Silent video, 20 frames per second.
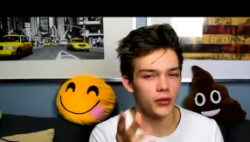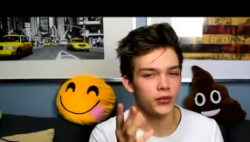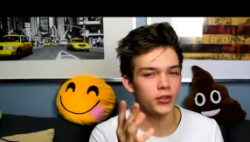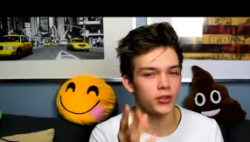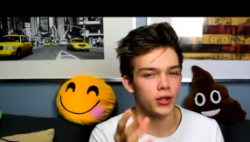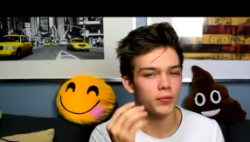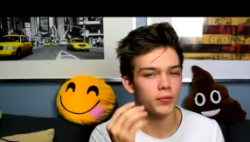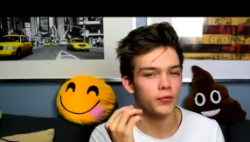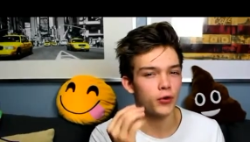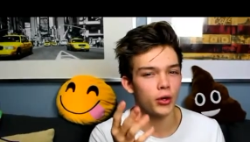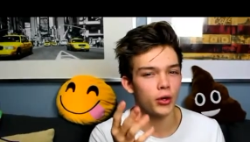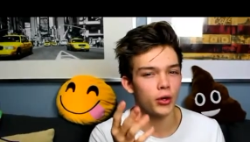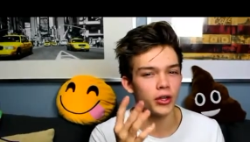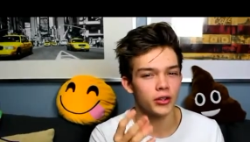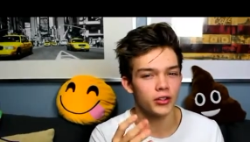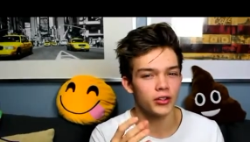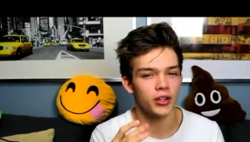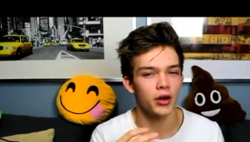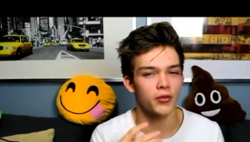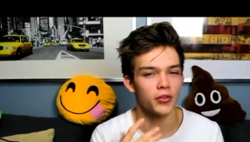You have to stop fooling
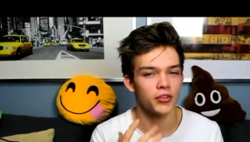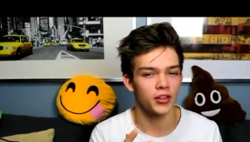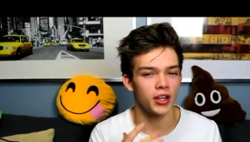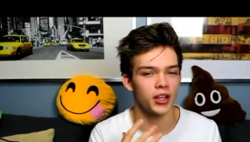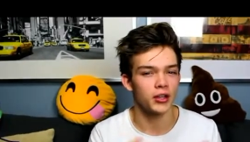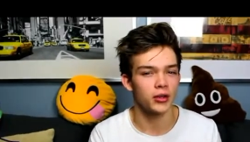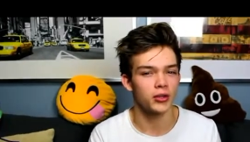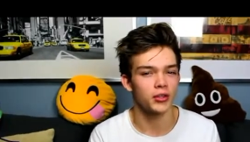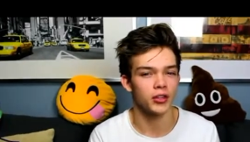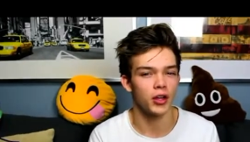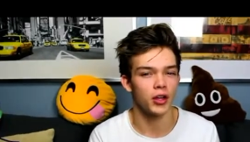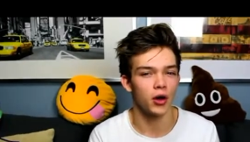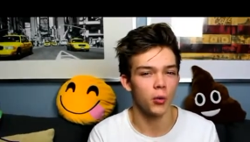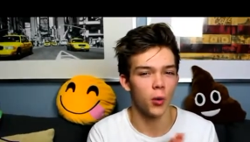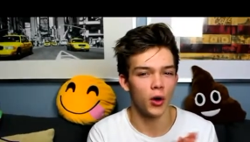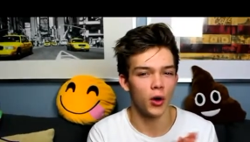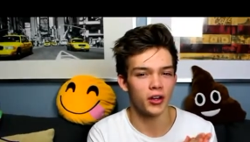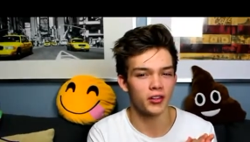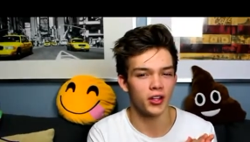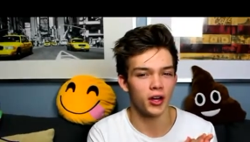yourself and telling
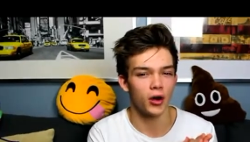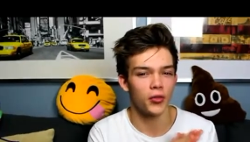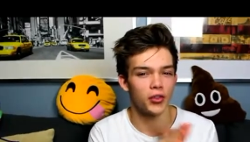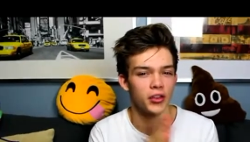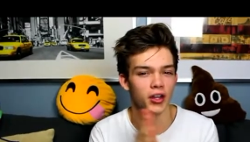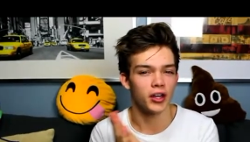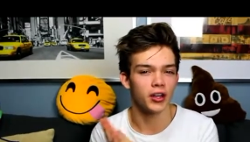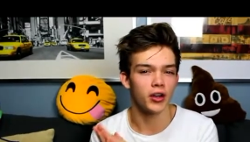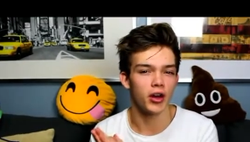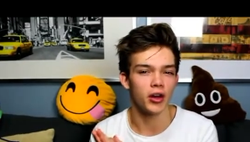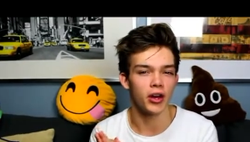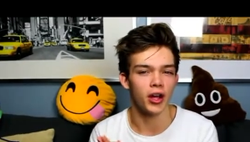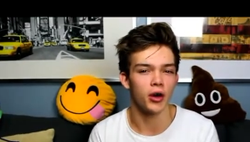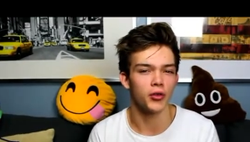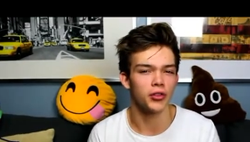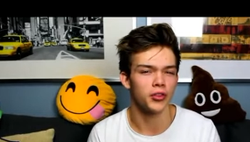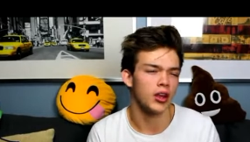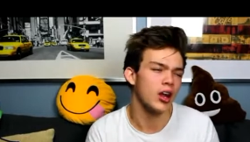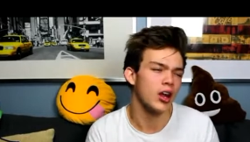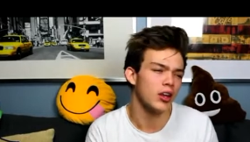yourself what is healthy and not
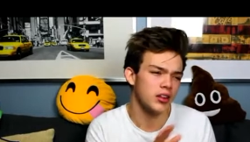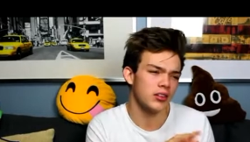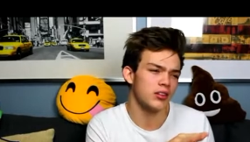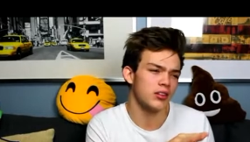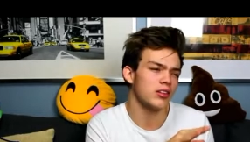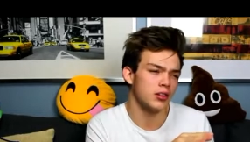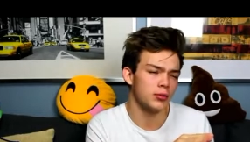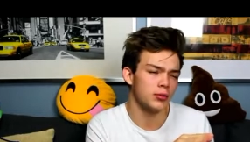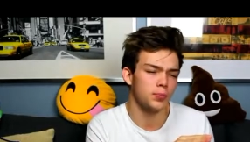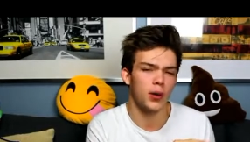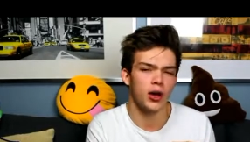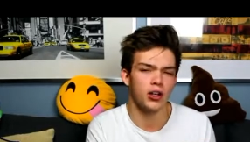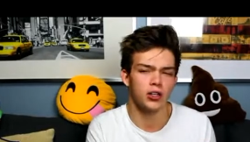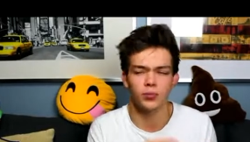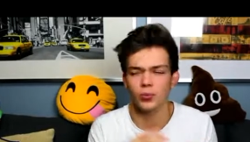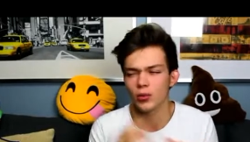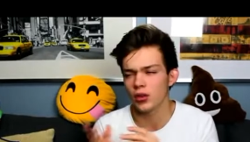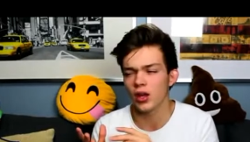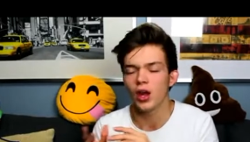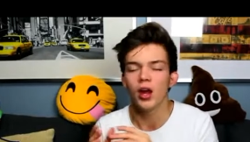healthy. Oh, this is
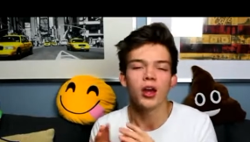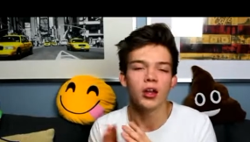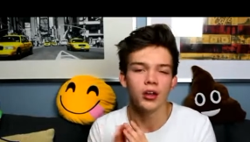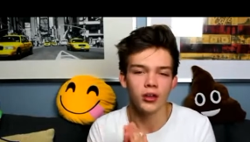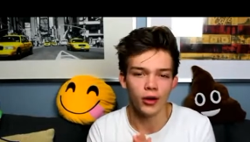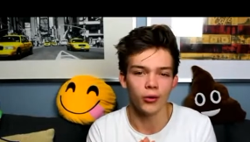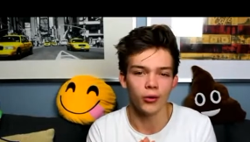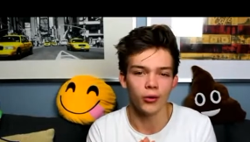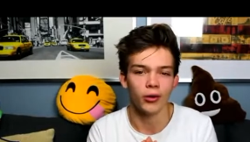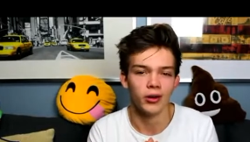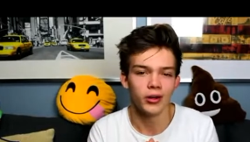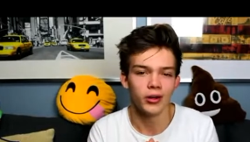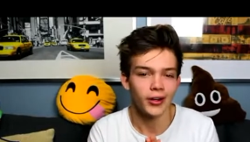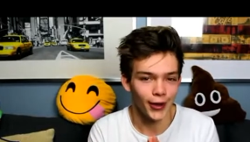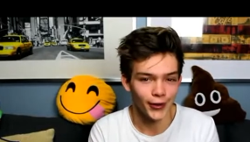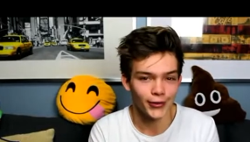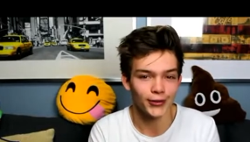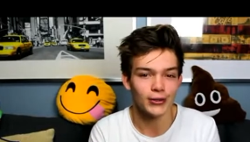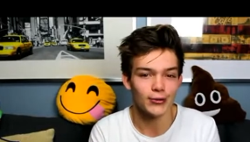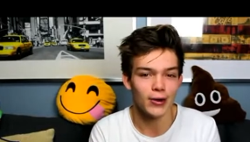possible. No.
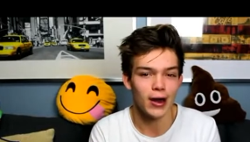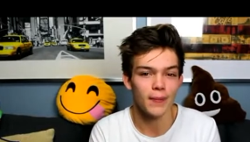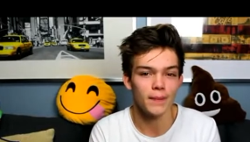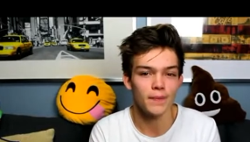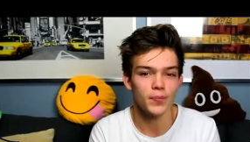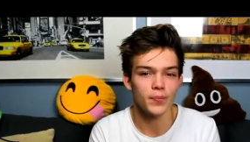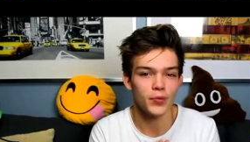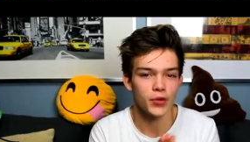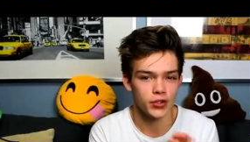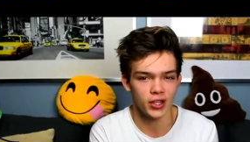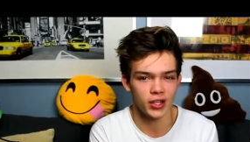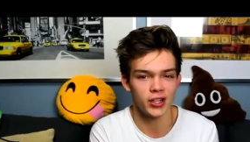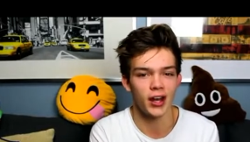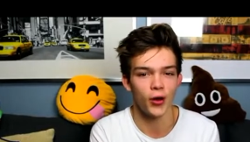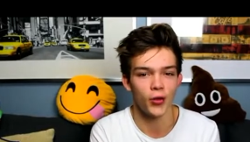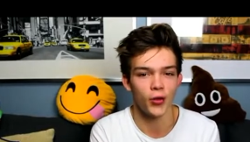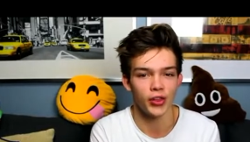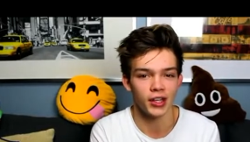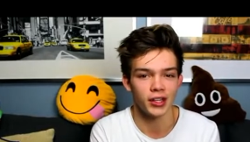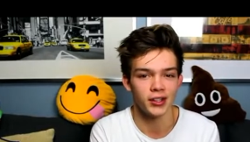Cut the crap, just eat
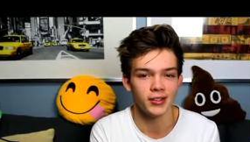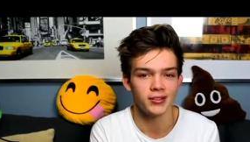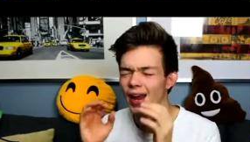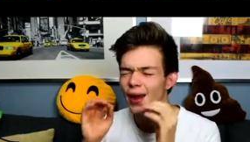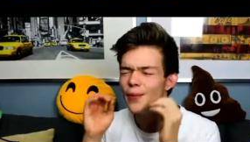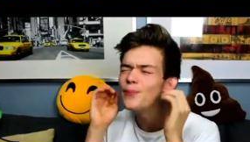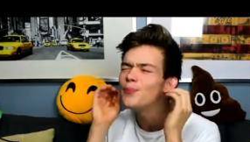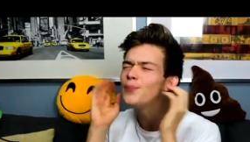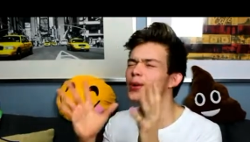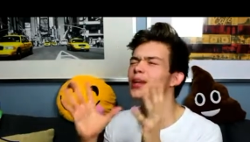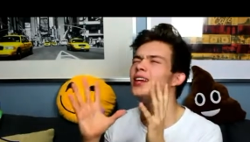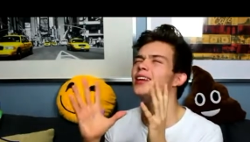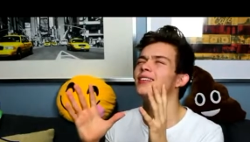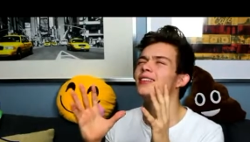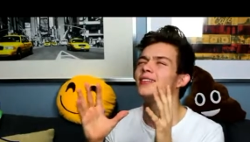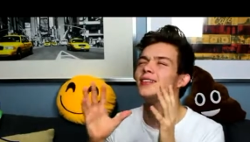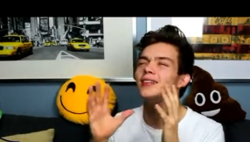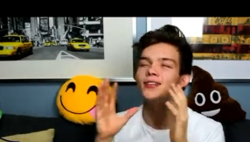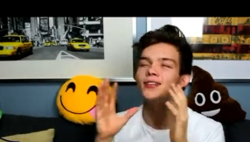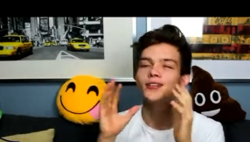healthy. And
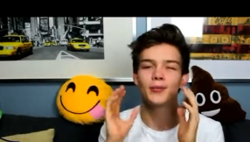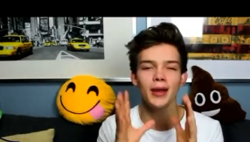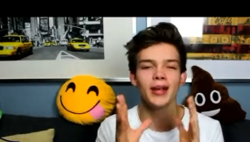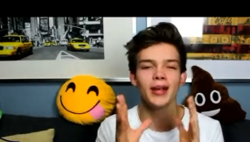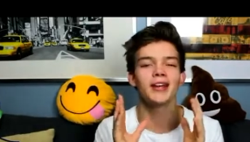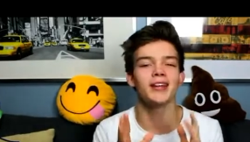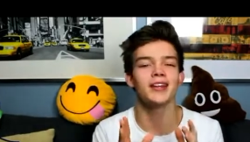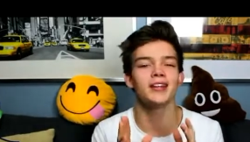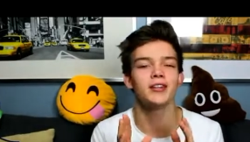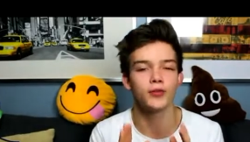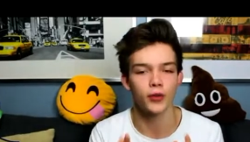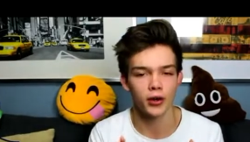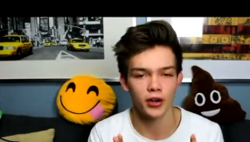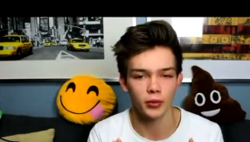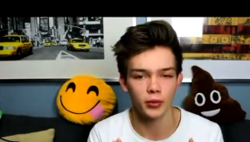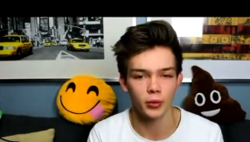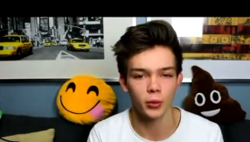please, to make it easy for